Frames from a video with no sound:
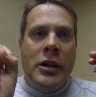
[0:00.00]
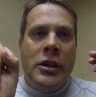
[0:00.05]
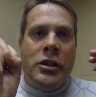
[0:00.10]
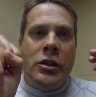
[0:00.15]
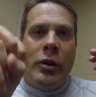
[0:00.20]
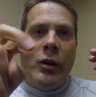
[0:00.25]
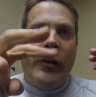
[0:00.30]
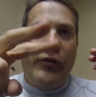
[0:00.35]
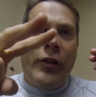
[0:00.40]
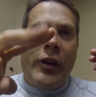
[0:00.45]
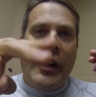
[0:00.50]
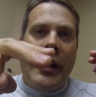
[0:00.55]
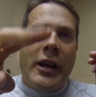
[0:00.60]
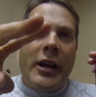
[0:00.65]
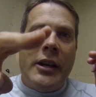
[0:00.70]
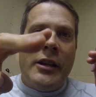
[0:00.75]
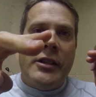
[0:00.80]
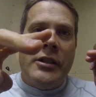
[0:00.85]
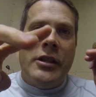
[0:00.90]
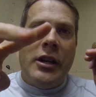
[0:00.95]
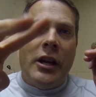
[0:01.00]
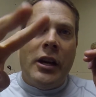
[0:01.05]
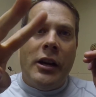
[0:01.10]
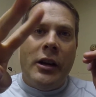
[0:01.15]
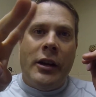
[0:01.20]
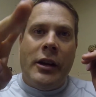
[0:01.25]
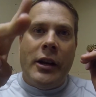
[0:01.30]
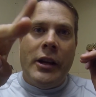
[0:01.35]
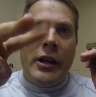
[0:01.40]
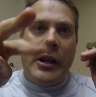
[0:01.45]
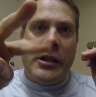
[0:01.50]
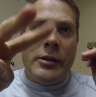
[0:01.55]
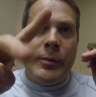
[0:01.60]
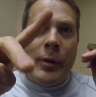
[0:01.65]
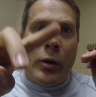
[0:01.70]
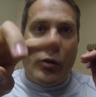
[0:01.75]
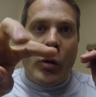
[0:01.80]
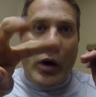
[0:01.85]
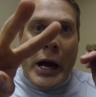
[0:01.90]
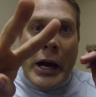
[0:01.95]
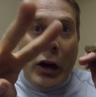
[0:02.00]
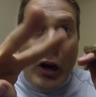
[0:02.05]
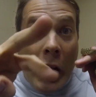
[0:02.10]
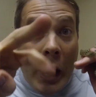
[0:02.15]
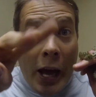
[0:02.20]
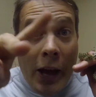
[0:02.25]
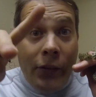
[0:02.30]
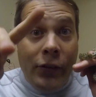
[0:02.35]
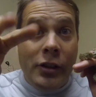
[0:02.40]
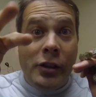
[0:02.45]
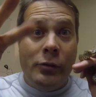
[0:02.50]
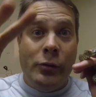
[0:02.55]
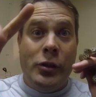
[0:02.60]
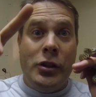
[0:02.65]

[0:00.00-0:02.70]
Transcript: so he's flicking out his tongue, and they smell right or left,